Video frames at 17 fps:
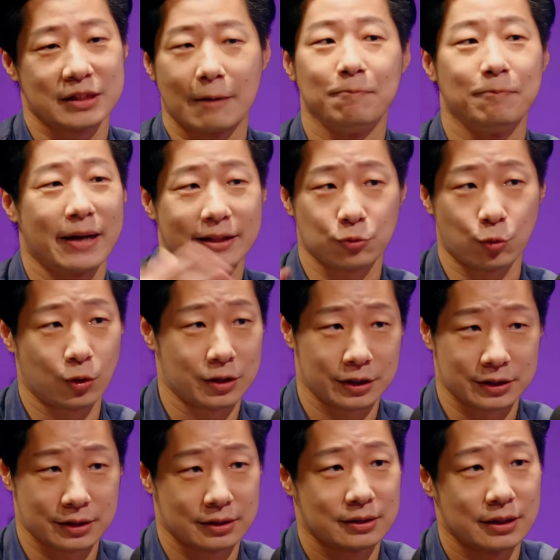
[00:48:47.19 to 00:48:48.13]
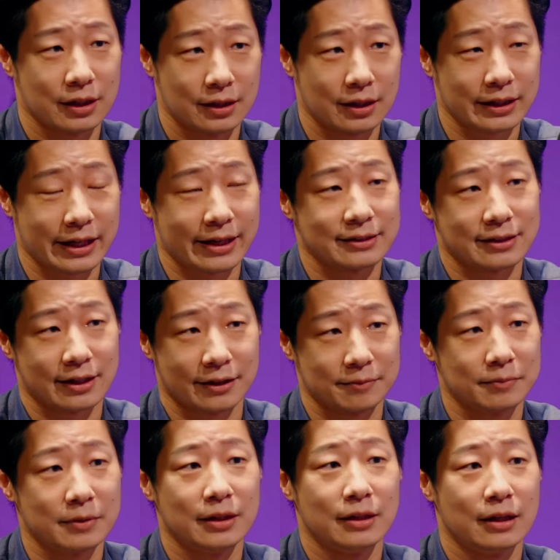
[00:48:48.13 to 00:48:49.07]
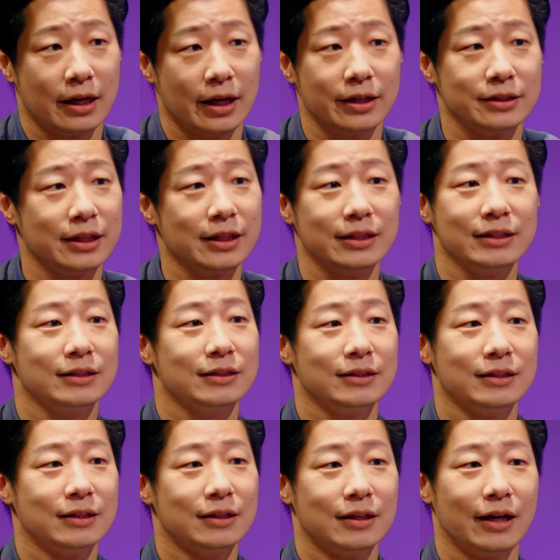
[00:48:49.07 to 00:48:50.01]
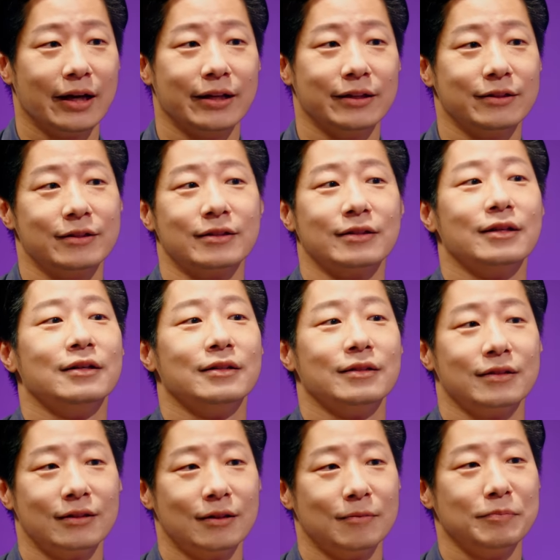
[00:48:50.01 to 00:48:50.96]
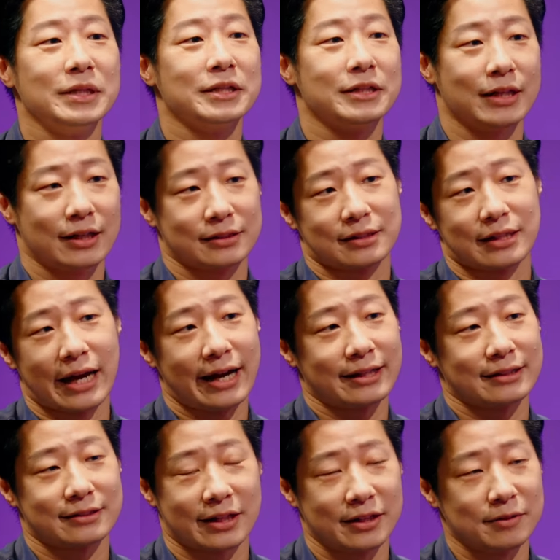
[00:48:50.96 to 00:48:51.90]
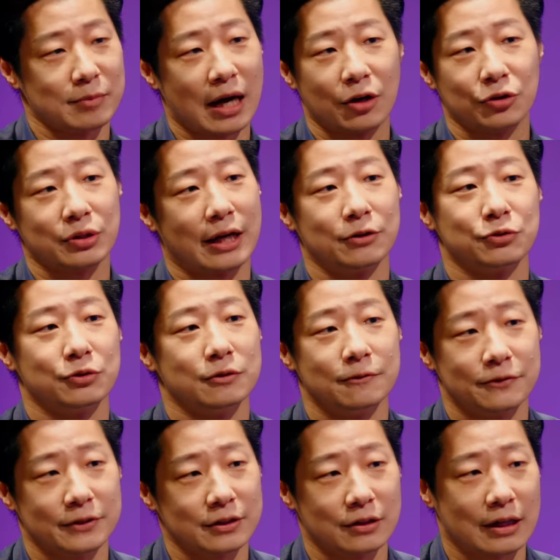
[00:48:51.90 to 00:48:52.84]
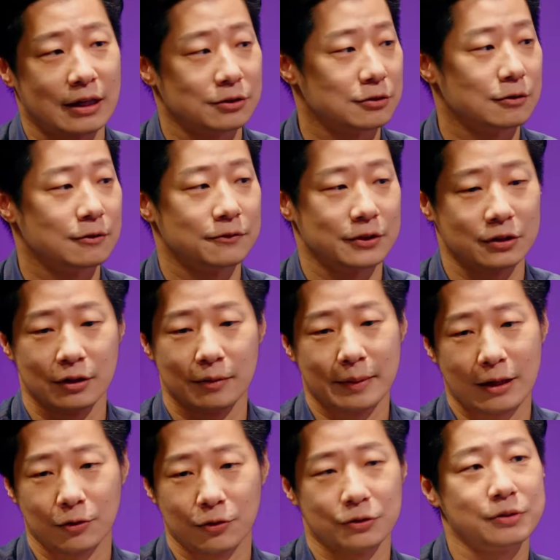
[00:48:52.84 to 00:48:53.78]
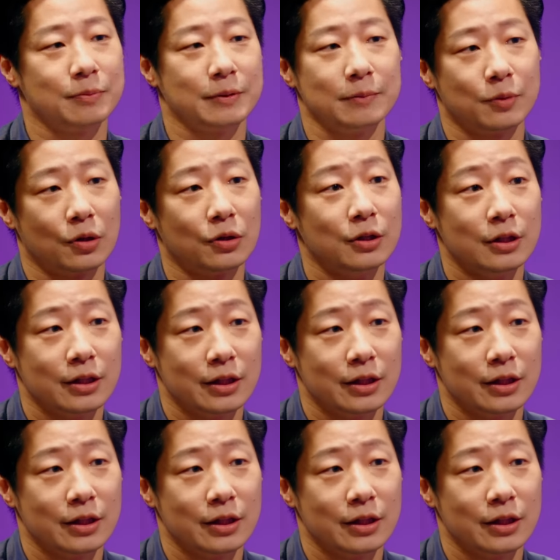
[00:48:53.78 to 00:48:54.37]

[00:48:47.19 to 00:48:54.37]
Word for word: some bad words against him, and he and the, the media asked him, how, how do you feel? How do you mm-hmm. feel about those people?